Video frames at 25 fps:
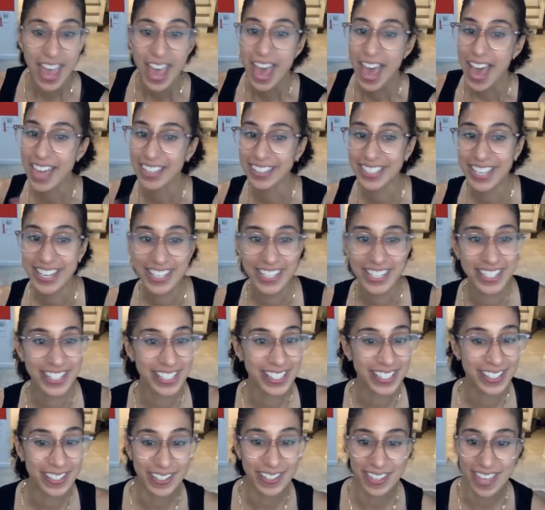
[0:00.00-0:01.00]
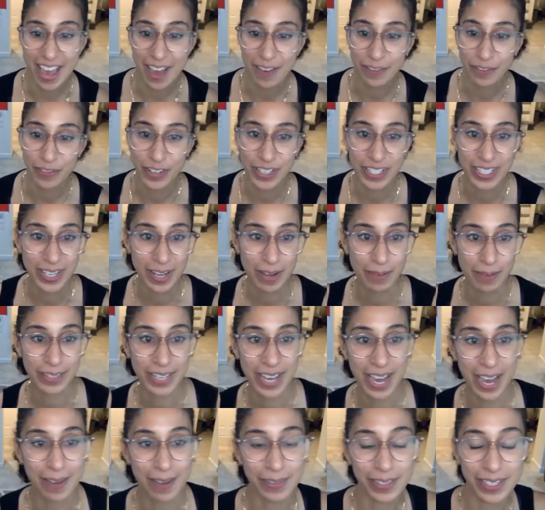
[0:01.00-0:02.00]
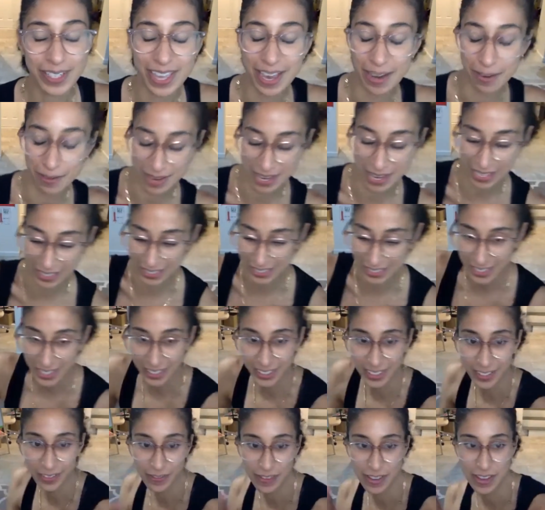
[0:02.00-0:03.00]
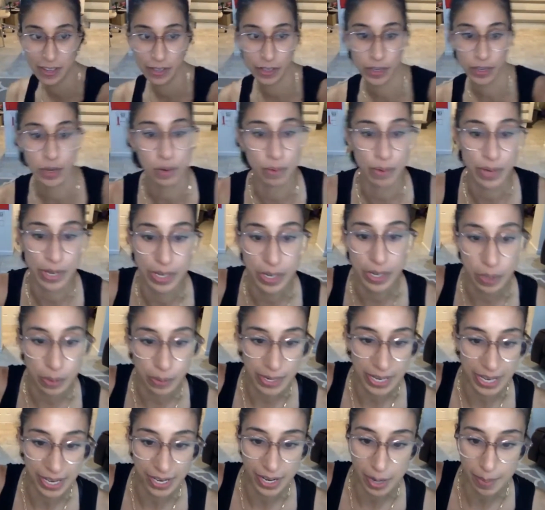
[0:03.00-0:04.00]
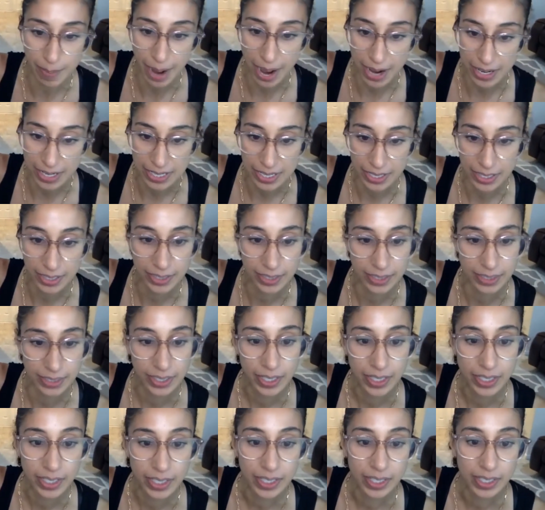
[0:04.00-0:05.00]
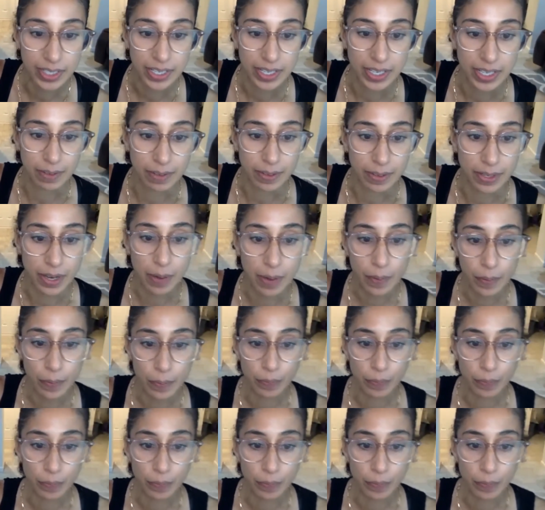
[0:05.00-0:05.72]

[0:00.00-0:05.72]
And let's just do that for some time so that we can start to feel ooey gooey in our body. Here we go.